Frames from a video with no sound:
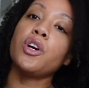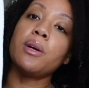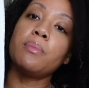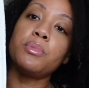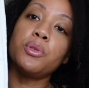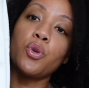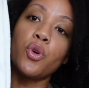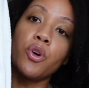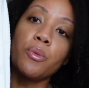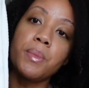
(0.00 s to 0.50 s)

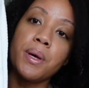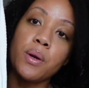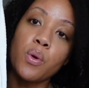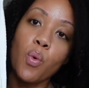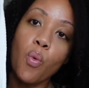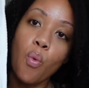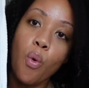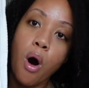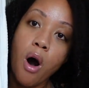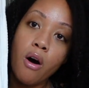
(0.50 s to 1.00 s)
absorbent
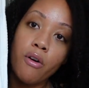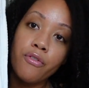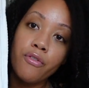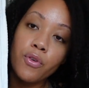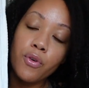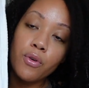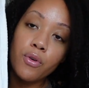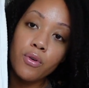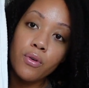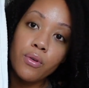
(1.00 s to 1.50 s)

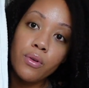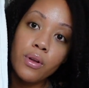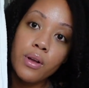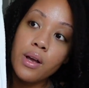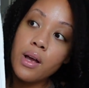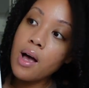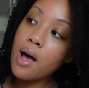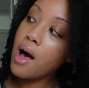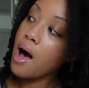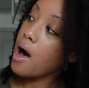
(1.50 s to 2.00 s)
waffle
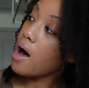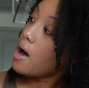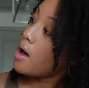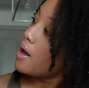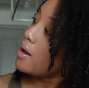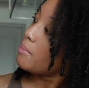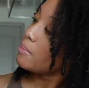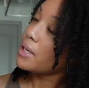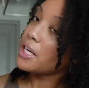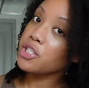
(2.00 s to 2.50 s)

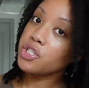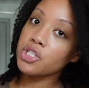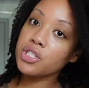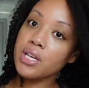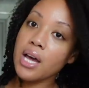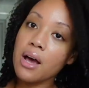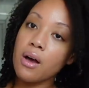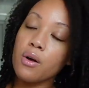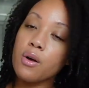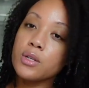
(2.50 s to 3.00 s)
kitchen
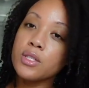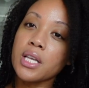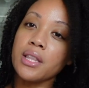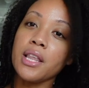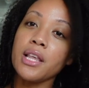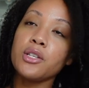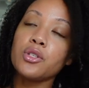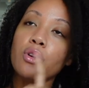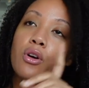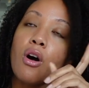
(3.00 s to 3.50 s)
towels. And
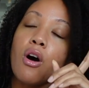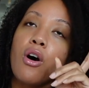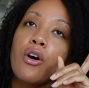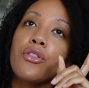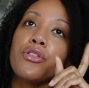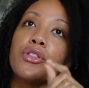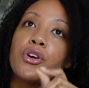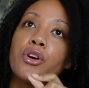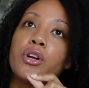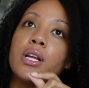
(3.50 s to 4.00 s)
these are all
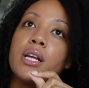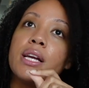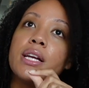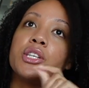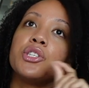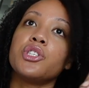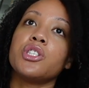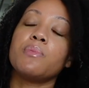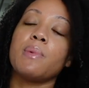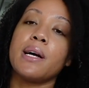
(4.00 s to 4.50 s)
30
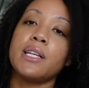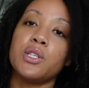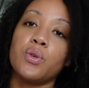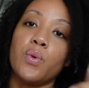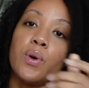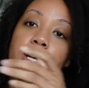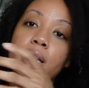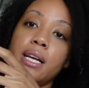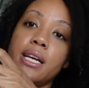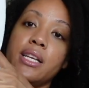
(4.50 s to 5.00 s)
inches by
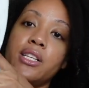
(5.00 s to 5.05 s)
20